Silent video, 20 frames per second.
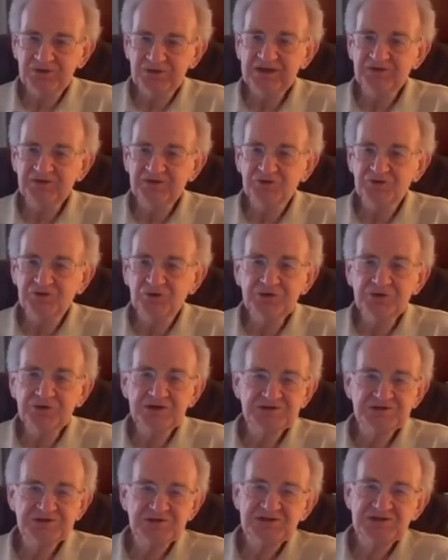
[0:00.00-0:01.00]
end of
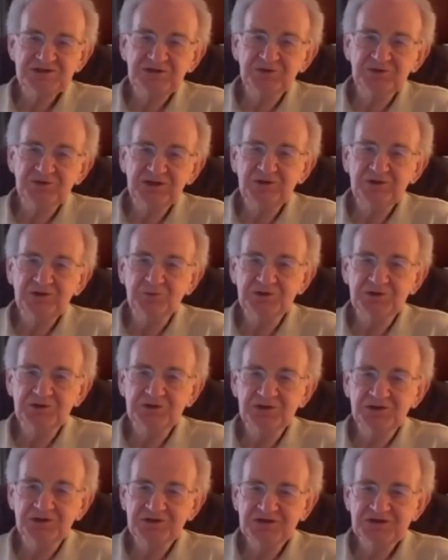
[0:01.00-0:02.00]
2017 with the
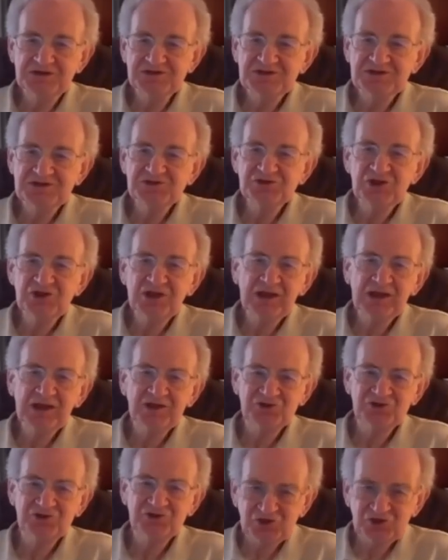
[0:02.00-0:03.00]

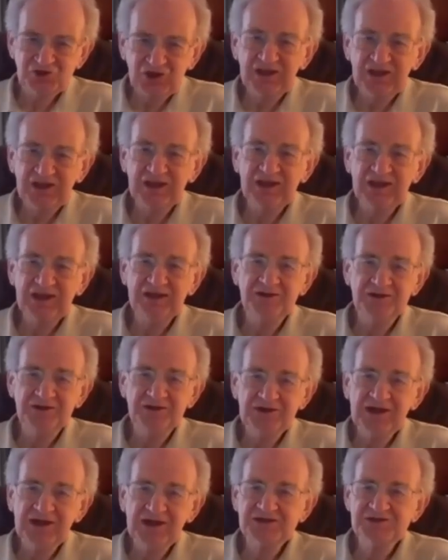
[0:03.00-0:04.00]
TCJA, the
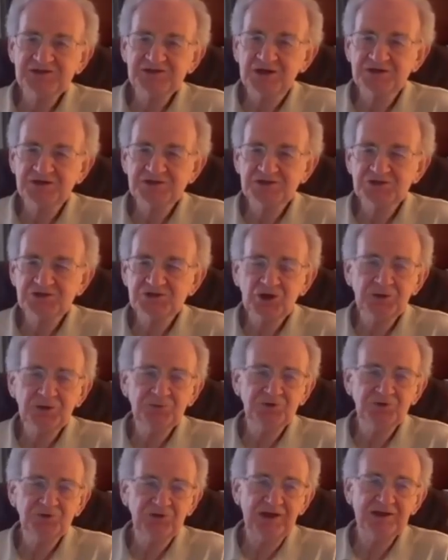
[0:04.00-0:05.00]
Tax Cuts and Jobs
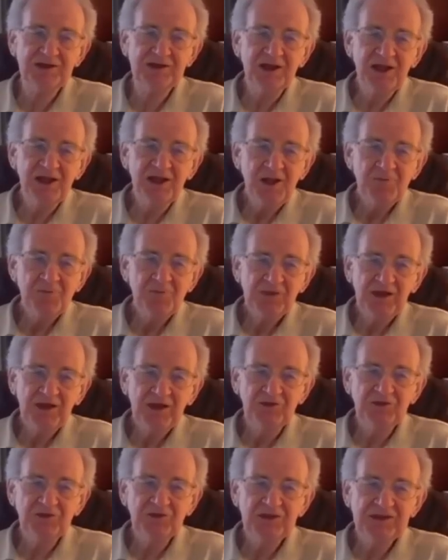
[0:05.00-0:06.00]
Act,
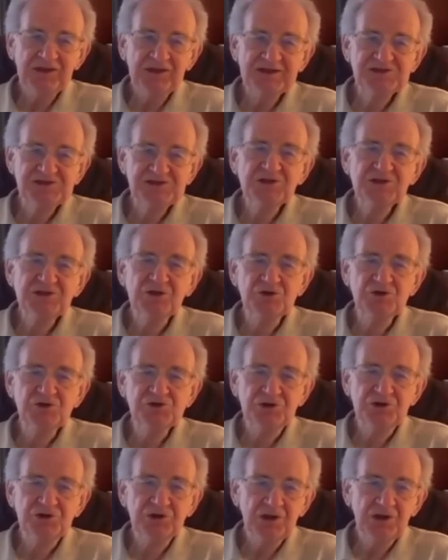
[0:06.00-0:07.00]
and the
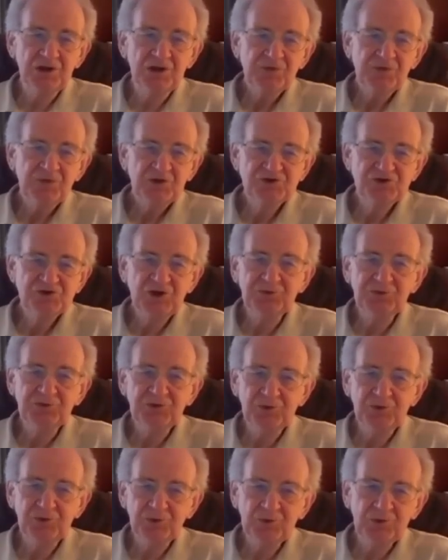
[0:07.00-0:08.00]
exclusion jumped
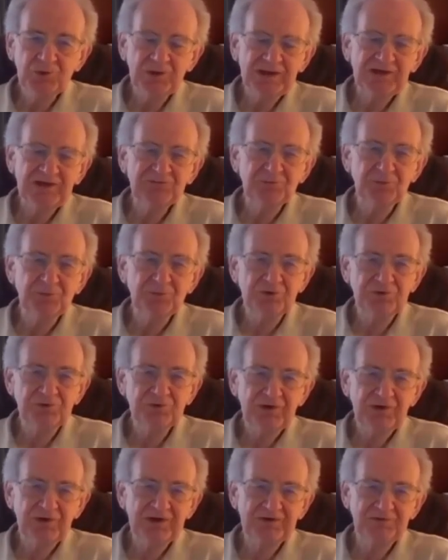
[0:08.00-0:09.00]
to
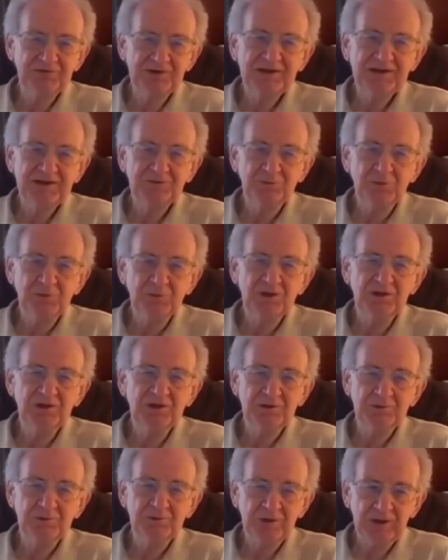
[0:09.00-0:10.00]
11.58 million